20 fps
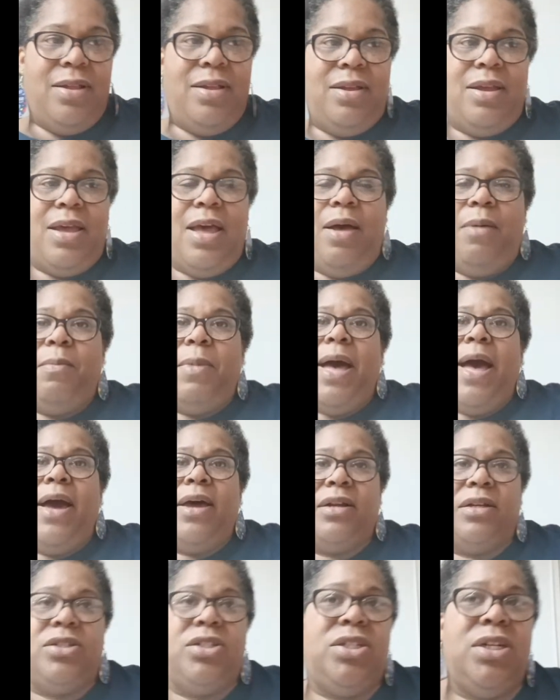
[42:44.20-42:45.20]
I'm
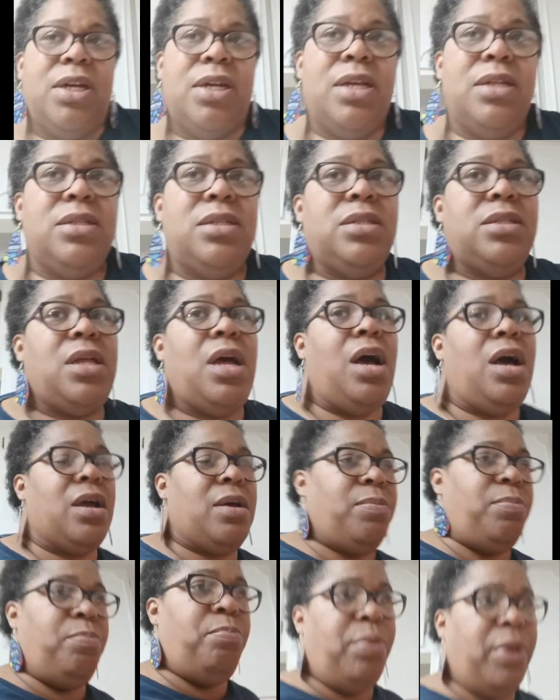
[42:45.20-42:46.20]
out of chicken
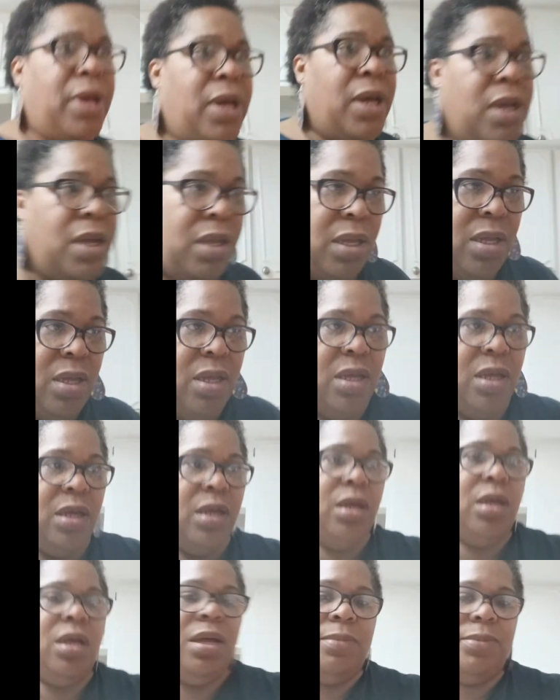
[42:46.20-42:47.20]
stock, but
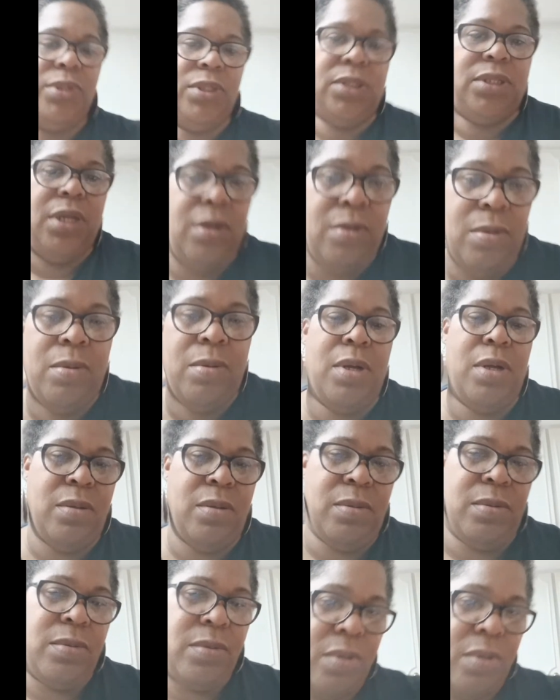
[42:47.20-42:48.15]
I'm still gonna